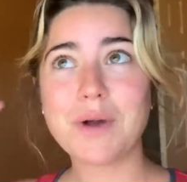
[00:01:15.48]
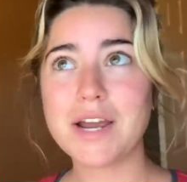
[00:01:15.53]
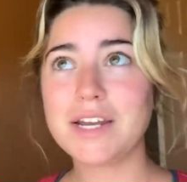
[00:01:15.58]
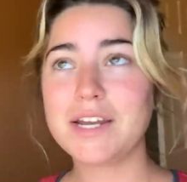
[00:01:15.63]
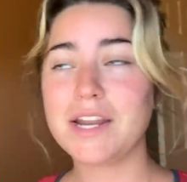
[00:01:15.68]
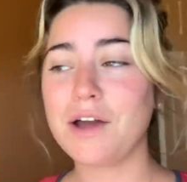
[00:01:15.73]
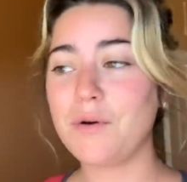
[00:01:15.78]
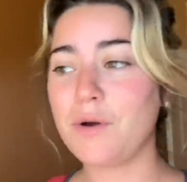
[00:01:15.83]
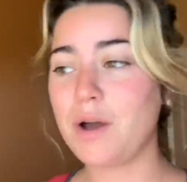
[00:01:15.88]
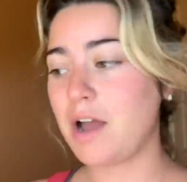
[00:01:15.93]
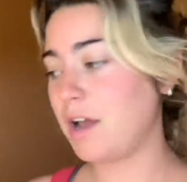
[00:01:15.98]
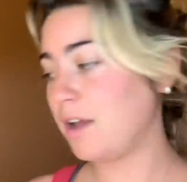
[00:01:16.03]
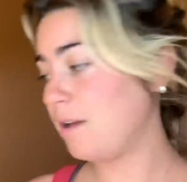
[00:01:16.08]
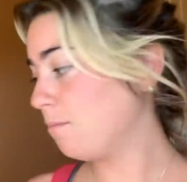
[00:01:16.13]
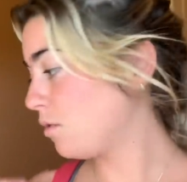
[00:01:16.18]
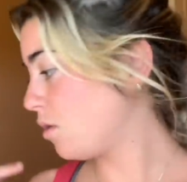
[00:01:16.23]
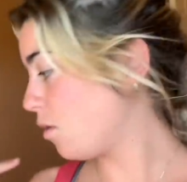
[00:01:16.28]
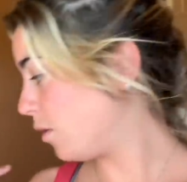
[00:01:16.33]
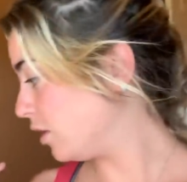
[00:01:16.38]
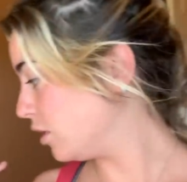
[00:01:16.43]
right now I
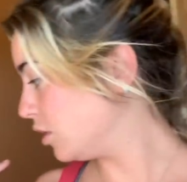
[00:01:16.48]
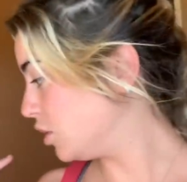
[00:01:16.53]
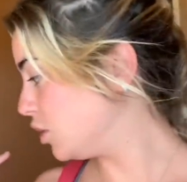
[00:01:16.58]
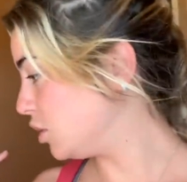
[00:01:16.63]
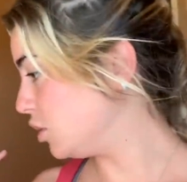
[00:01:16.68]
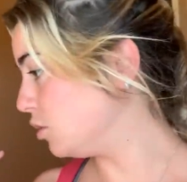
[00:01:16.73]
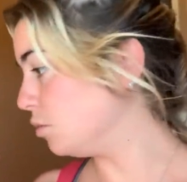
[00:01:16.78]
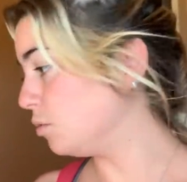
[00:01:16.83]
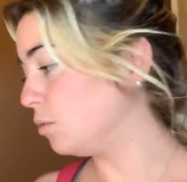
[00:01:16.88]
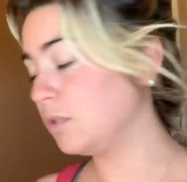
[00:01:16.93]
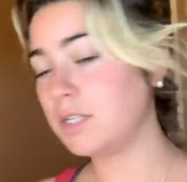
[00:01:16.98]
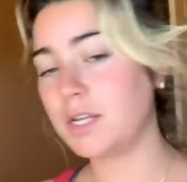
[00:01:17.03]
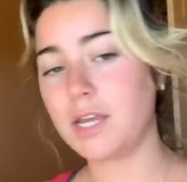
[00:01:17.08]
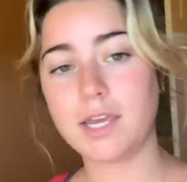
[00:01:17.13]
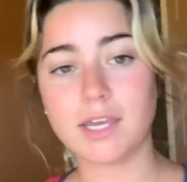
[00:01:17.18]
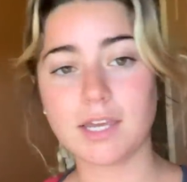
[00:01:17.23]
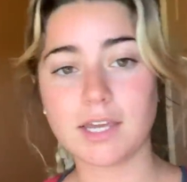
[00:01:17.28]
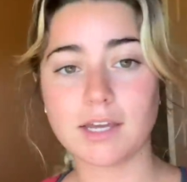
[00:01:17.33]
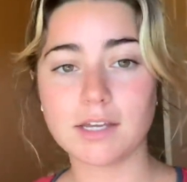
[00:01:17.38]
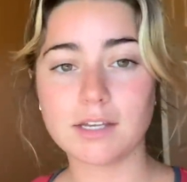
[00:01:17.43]
am going to
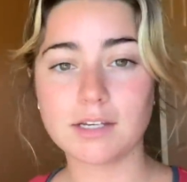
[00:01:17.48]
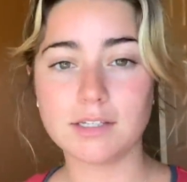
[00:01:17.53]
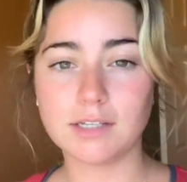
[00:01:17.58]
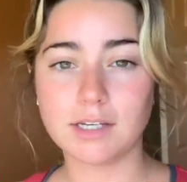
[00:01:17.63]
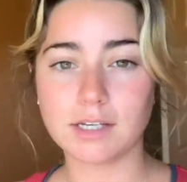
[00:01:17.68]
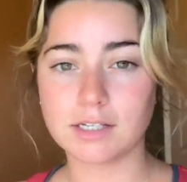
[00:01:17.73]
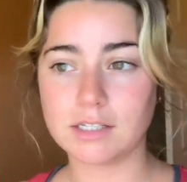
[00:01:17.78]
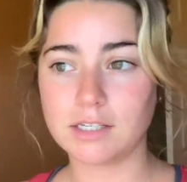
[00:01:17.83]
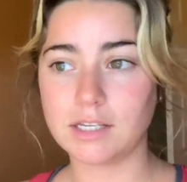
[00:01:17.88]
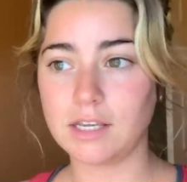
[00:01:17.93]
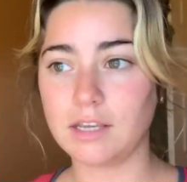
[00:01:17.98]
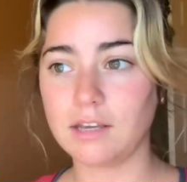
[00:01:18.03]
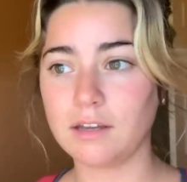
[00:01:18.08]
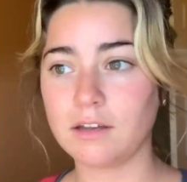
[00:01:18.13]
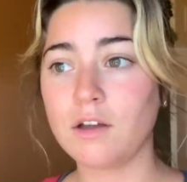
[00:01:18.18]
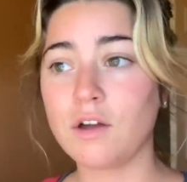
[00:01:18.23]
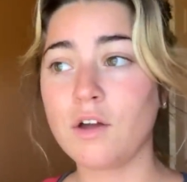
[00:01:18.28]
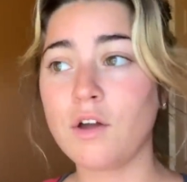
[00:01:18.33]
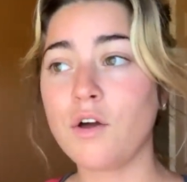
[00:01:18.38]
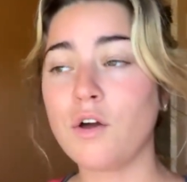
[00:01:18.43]
take Dixie
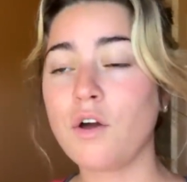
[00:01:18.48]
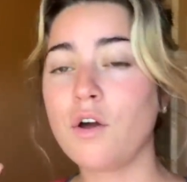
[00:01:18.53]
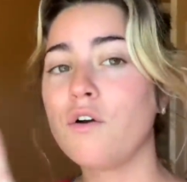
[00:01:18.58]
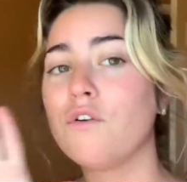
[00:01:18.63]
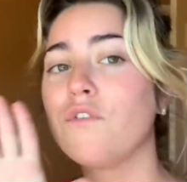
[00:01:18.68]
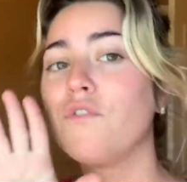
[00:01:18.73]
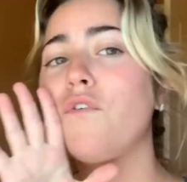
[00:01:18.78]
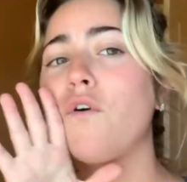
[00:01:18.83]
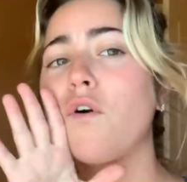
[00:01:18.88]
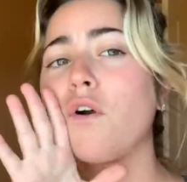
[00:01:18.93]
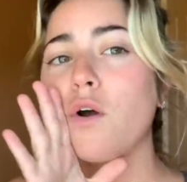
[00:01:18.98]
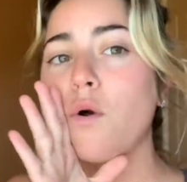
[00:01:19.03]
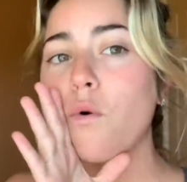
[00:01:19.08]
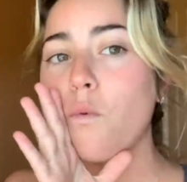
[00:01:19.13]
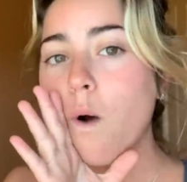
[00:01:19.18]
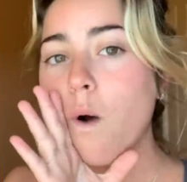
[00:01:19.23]
for a